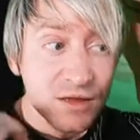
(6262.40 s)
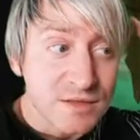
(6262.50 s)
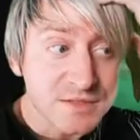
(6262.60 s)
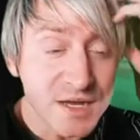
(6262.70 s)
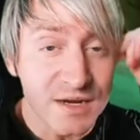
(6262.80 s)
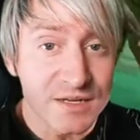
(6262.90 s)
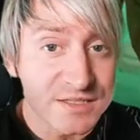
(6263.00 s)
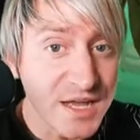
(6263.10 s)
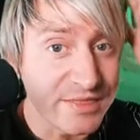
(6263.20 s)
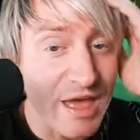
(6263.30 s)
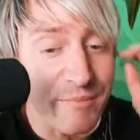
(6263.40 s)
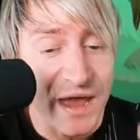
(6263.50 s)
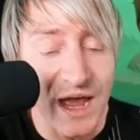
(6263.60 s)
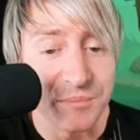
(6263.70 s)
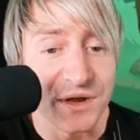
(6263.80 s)
it's not it's not that
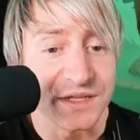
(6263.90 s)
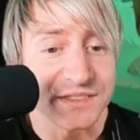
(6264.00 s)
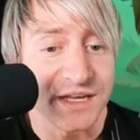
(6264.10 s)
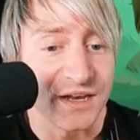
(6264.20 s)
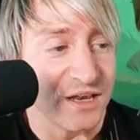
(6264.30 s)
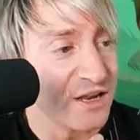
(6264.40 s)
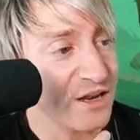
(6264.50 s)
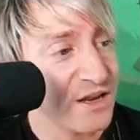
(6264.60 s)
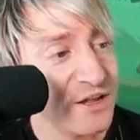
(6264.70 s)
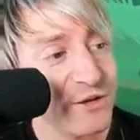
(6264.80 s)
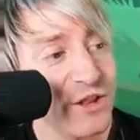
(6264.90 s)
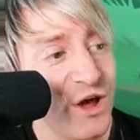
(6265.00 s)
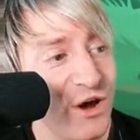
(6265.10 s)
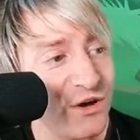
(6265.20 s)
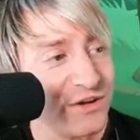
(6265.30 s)
bad, but it's getting a little
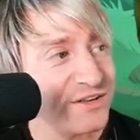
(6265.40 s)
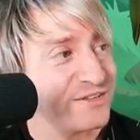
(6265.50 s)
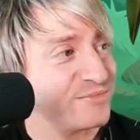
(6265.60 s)
long.